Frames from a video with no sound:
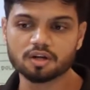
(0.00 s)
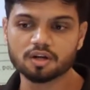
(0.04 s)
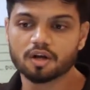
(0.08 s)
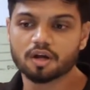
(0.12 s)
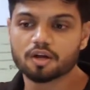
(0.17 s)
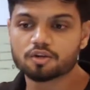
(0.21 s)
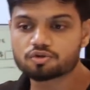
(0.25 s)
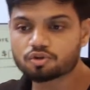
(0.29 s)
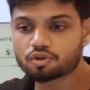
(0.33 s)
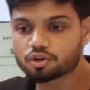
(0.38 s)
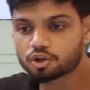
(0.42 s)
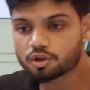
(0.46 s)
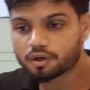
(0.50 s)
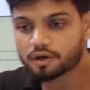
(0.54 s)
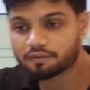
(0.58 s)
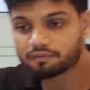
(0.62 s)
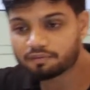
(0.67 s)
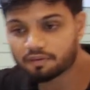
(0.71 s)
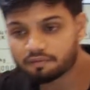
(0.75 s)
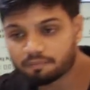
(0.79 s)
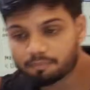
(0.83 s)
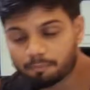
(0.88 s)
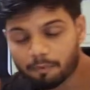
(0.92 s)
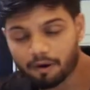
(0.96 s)
So
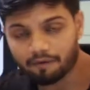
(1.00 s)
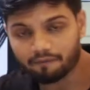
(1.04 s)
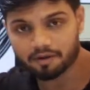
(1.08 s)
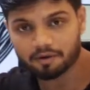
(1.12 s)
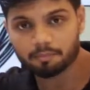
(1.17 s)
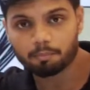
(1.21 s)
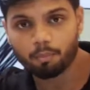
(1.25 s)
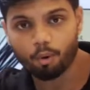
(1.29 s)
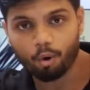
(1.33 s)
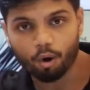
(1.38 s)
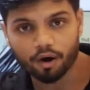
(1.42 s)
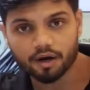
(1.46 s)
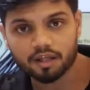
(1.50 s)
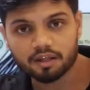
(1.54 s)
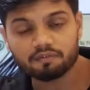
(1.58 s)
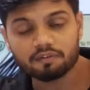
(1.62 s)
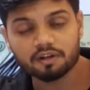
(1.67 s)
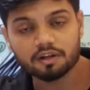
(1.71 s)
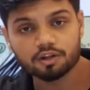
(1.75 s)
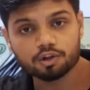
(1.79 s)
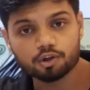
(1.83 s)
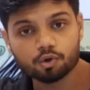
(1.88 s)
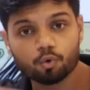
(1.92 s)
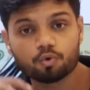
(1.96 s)
our body will
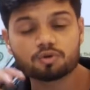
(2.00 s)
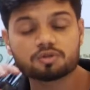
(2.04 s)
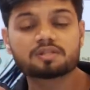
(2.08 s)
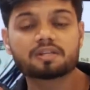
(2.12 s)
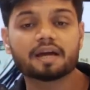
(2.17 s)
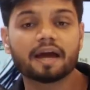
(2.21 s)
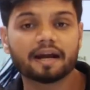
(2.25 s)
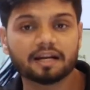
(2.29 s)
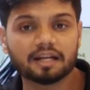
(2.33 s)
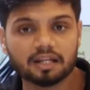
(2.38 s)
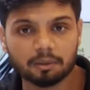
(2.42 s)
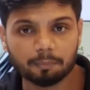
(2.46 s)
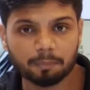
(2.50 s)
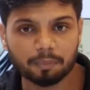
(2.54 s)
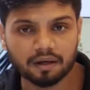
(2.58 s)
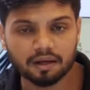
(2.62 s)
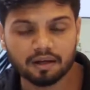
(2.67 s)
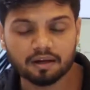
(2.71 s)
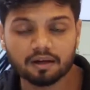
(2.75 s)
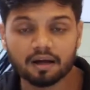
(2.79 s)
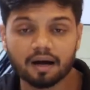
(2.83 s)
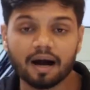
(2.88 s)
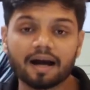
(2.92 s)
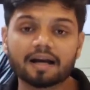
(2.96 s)
use the ATP
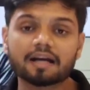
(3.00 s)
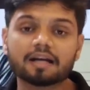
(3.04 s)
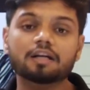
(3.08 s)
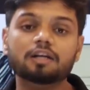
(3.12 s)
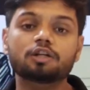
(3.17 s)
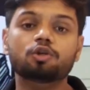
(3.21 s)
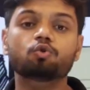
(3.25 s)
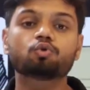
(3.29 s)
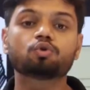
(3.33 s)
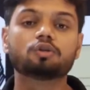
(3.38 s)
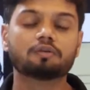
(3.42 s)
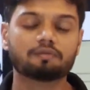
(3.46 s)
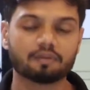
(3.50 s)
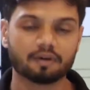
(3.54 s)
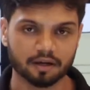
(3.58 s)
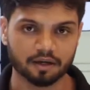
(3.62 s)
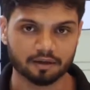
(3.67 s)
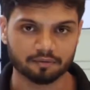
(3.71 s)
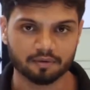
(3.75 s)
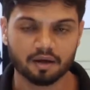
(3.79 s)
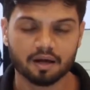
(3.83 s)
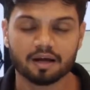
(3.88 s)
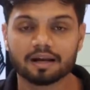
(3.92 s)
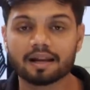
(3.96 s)
and it will do the
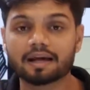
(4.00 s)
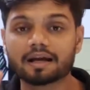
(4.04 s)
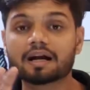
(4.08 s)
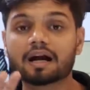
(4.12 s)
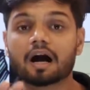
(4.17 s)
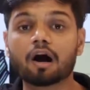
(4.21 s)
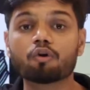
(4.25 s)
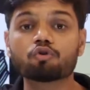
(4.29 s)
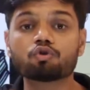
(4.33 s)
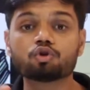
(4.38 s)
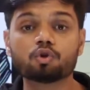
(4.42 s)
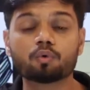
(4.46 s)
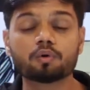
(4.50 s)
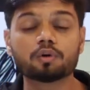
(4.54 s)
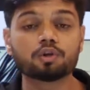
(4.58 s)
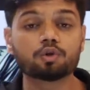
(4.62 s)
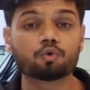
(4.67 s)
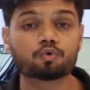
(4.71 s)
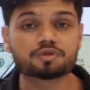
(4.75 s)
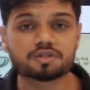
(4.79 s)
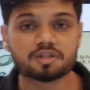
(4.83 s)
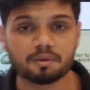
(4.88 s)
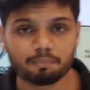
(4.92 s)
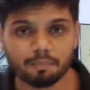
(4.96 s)
work. Like how you will
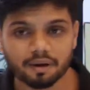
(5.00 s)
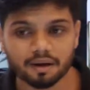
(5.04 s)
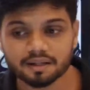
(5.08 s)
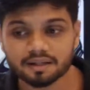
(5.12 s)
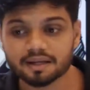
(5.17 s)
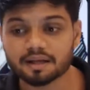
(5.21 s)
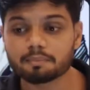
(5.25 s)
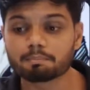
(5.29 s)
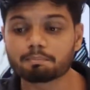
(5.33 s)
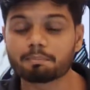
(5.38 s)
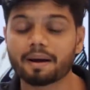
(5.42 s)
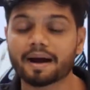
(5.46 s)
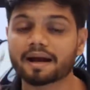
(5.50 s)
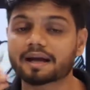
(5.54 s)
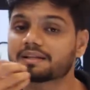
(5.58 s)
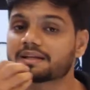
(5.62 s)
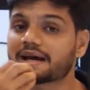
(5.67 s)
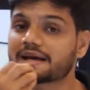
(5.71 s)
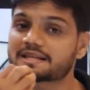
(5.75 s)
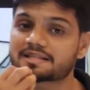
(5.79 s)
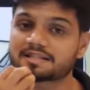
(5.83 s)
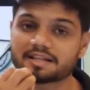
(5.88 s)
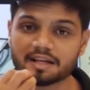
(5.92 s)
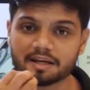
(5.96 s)
use the money and buy the
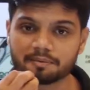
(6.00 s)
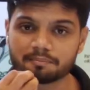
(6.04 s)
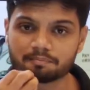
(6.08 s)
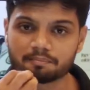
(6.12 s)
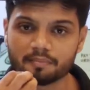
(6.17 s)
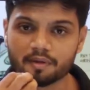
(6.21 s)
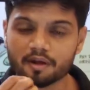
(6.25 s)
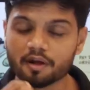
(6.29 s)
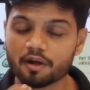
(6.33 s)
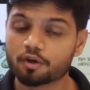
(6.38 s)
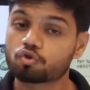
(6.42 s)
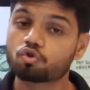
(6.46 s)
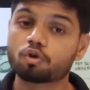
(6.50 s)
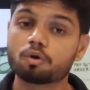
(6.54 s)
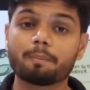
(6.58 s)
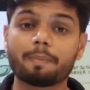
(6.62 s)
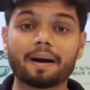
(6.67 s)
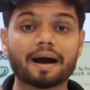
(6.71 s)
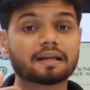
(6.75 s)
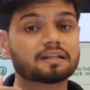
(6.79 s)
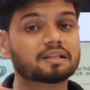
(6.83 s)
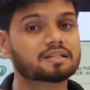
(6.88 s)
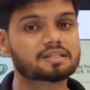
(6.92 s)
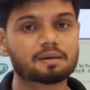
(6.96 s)
ice cream, you will
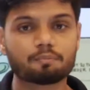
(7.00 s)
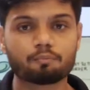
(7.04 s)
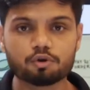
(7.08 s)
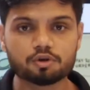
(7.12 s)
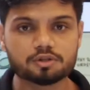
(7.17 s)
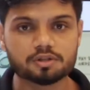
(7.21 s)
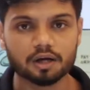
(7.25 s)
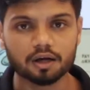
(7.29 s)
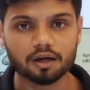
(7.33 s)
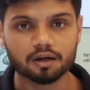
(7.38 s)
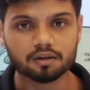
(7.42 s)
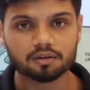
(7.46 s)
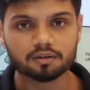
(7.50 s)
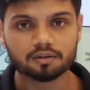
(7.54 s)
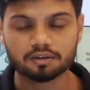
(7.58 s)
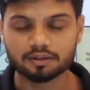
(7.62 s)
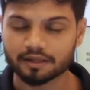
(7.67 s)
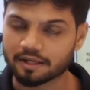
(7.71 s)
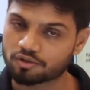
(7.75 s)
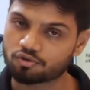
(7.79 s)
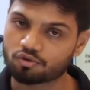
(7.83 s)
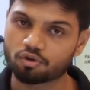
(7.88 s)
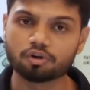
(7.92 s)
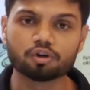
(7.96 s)
buy the samosa,
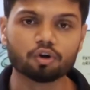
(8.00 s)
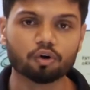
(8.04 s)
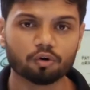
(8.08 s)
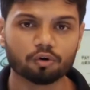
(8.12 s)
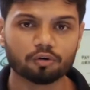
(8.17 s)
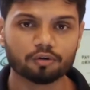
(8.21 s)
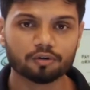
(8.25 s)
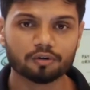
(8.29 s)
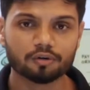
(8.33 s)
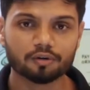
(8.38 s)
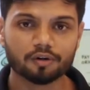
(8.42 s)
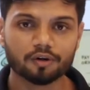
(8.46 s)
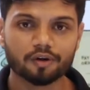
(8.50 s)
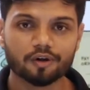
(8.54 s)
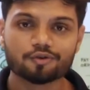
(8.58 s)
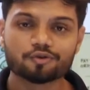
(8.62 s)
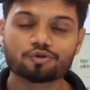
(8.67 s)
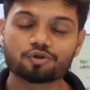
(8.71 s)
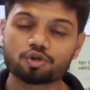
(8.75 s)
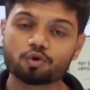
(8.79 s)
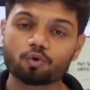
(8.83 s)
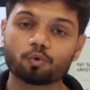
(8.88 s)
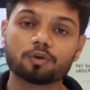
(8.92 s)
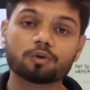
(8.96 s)
yes or no? So
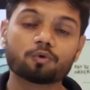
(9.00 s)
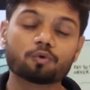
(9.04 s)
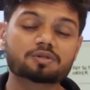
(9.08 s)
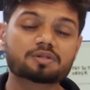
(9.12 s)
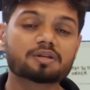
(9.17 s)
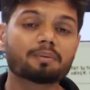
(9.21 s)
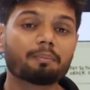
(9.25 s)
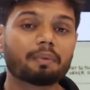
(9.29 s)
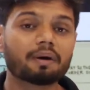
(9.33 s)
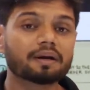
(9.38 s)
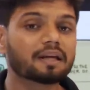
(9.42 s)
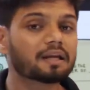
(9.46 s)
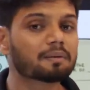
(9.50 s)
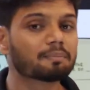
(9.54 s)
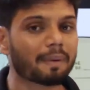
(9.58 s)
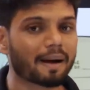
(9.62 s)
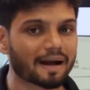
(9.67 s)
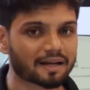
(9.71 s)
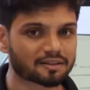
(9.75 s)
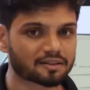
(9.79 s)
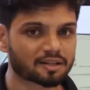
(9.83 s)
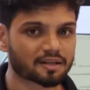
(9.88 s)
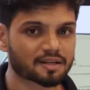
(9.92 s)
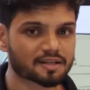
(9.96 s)
you will use the money and buy
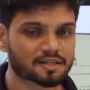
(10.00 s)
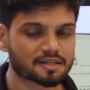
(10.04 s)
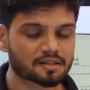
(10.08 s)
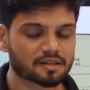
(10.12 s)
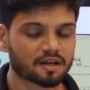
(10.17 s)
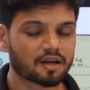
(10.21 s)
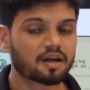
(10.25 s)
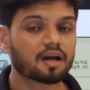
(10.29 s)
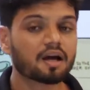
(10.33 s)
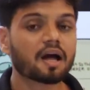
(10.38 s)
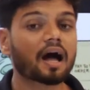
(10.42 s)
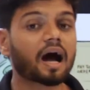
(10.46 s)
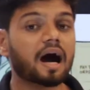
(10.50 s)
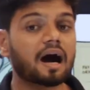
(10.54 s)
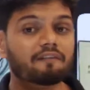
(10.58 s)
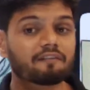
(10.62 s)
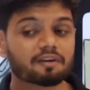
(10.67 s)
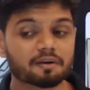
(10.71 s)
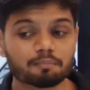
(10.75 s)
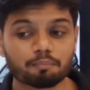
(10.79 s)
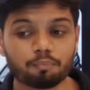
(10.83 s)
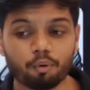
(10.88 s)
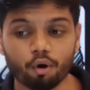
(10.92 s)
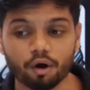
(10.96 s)
things. Our
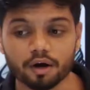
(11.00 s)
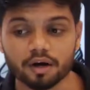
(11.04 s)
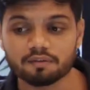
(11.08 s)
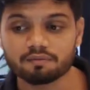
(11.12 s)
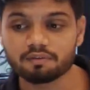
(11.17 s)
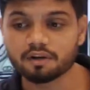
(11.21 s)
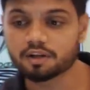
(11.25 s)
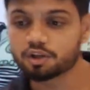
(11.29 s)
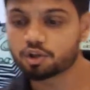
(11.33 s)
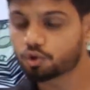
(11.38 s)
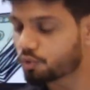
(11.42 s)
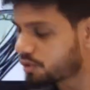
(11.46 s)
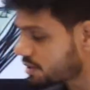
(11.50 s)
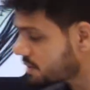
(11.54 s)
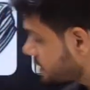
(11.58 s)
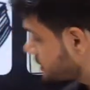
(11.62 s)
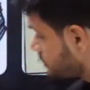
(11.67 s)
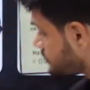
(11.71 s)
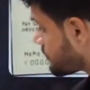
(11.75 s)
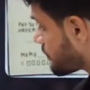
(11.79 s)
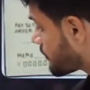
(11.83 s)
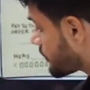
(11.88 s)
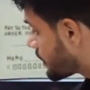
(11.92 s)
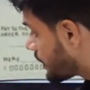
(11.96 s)
body will use
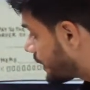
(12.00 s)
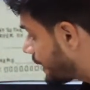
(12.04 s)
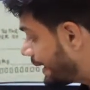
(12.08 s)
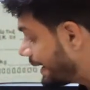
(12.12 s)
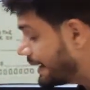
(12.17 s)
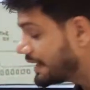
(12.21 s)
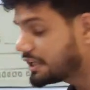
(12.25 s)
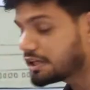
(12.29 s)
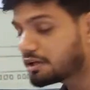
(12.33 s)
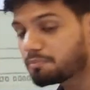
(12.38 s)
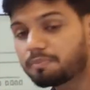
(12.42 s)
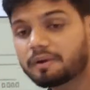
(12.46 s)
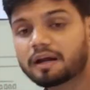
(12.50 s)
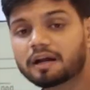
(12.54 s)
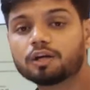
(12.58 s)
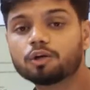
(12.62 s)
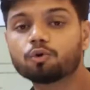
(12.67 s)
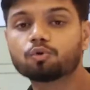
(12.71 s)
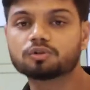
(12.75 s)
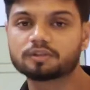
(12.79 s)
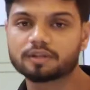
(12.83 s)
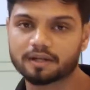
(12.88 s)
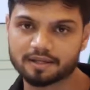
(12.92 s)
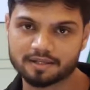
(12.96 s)
ATP and
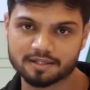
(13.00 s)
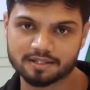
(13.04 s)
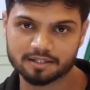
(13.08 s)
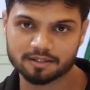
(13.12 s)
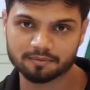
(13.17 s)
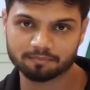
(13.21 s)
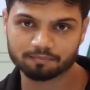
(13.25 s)
do things.